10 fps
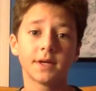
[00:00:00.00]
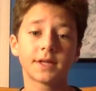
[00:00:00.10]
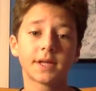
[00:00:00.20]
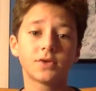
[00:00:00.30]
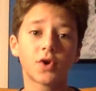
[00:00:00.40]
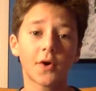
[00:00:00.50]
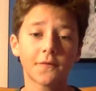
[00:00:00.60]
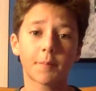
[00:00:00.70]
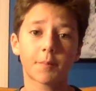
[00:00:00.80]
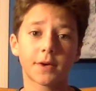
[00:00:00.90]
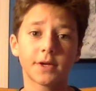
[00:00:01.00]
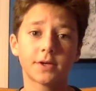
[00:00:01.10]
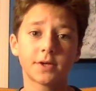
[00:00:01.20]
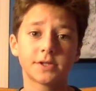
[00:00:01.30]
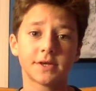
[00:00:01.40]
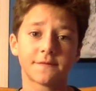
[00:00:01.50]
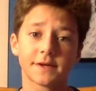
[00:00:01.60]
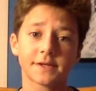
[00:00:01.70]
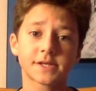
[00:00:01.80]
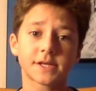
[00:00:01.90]
They do have a pretty good
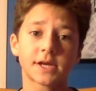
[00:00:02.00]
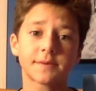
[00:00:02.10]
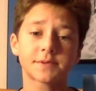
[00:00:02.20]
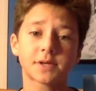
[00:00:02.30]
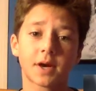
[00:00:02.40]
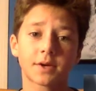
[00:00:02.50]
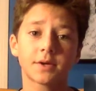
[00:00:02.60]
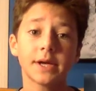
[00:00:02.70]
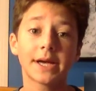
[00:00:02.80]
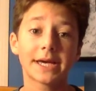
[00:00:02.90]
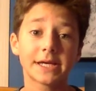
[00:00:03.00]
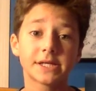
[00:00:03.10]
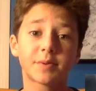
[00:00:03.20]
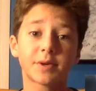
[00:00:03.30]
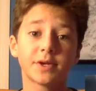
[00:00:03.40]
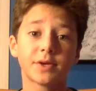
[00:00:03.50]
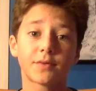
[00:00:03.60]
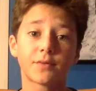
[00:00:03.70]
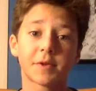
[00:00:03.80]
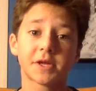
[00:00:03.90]
defense, and James Conner is a pretty
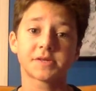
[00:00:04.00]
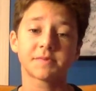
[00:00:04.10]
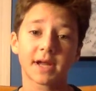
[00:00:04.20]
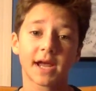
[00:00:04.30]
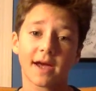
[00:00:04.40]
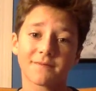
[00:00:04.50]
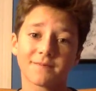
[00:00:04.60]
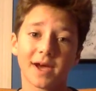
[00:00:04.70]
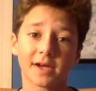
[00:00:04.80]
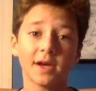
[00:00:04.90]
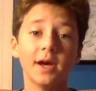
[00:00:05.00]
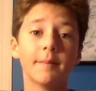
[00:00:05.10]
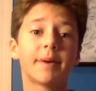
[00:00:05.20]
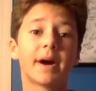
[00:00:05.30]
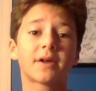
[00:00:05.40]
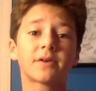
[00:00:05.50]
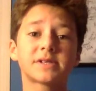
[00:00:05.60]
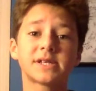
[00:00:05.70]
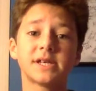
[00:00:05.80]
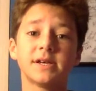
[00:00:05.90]
good replacement at halfback, but I don't
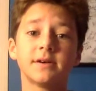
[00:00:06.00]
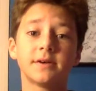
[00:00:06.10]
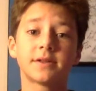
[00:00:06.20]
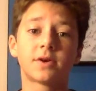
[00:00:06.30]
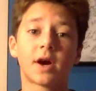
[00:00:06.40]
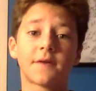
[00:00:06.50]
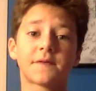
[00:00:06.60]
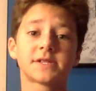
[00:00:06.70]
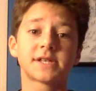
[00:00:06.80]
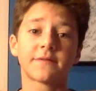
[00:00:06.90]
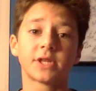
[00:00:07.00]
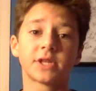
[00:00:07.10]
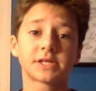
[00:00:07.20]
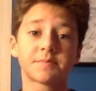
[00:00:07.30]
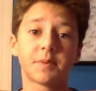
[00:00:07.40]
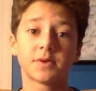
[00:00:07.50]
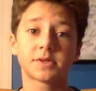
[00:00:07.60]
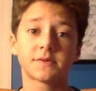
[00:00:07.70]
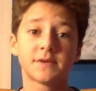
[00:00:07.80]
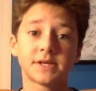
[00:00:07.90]
see their offense having the
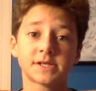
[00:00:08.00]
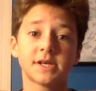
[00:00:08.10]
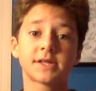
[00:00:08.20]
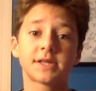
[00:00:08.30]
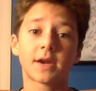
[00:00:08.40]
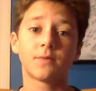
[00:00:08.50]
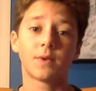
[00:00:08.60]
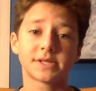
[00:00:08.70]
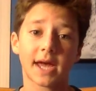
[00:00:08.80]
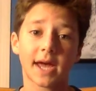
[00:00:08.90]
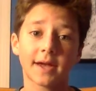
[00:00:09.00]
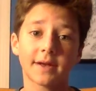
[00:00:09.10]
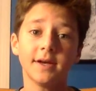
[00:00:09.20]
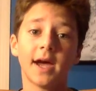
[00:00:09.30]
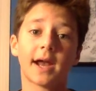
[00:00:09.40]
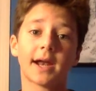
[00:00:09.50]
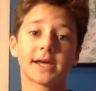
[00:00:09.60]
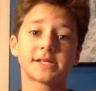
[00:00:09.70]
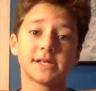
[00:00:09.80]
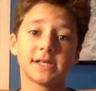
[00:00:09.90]
explosiveness that it once had, and
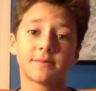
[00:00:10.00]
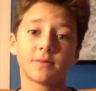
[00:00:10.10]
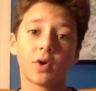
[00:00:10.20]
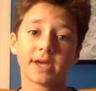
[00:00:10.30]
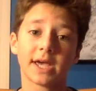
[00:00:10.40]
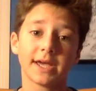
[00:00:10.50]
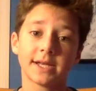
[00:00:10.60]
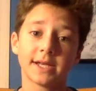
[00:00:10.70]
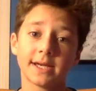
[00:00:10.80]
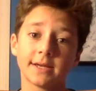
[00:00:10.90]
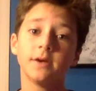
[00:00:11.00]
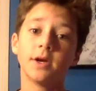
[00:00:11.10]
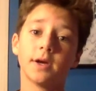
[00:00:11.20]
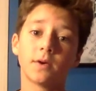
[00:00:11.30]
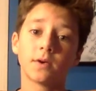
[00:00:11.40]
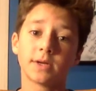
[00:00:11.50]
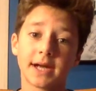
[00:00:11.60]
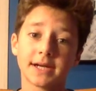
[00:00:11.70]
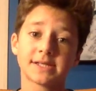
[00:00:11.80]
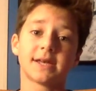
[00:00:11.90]
I see them going 8-8 or
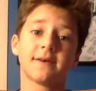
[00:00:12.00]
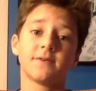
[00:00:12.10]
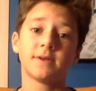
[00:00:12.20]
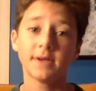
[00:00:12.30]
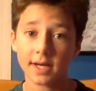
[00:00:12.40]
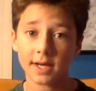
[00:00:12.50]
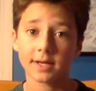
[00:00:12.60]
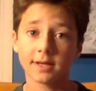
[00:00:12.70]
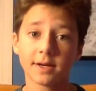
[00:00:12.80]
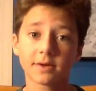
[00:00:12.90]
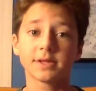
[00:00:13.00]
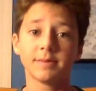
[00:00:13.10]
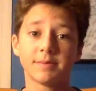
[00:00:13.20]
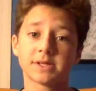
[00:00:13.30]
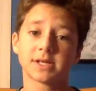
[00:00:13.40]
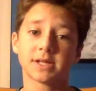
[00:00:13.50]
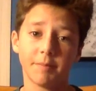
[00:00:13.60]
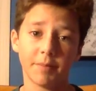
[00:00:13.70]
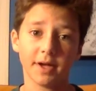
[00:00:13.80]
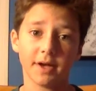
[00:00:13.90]
9-7 and narrowly missing
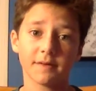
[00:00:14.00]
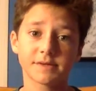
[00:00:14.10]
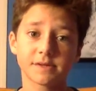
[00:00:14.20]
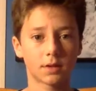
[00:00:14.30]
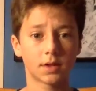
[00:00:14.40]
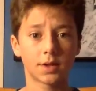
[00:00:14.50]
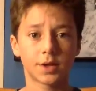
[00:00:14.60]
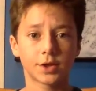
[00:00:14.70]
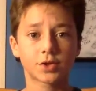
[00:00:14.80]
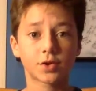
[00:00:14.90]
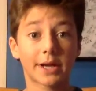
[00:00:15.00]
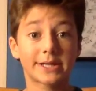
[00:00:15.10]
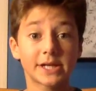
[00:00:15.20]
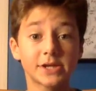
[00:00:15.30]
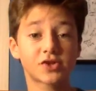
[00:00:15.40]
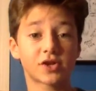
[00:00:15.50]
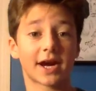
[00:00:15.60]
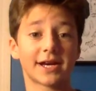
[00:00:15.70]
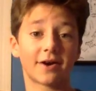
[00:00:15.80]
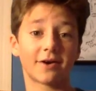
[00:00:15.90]
the playoffs. So I did
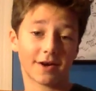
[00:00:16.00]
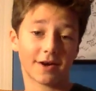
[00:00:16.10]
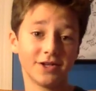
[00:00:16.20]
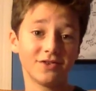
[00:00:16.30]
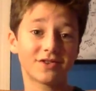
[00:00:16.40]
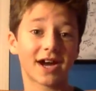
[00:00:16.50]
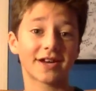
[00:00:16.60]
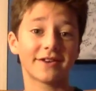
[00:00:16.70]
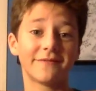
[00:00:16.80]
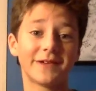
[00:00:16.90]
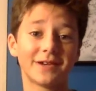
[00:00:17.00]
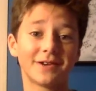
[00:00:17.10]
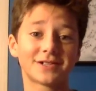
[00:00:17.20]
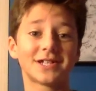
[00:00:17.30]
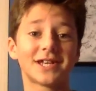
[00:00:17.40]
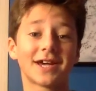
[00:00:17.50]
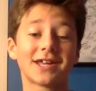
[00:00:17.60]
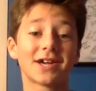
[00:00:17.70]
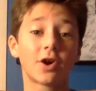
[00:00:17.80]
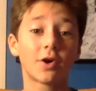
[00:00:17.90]
try out a new kind of video today,
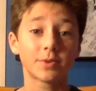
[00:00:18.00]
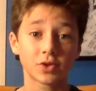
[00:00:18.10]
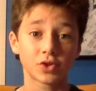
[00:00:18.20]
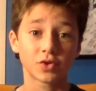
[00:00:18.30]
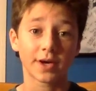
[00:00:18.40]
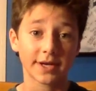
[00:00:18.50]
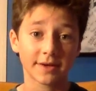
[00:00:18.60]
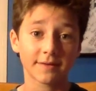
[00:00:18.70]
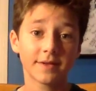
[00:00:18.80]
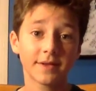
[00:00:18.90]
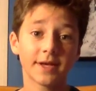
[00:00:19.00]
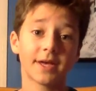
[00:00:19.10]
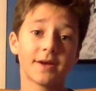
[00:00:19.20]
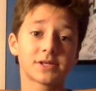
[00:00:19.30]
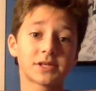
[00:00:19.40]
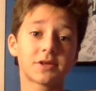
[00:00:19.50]
and I hope you enjoyed it. It was a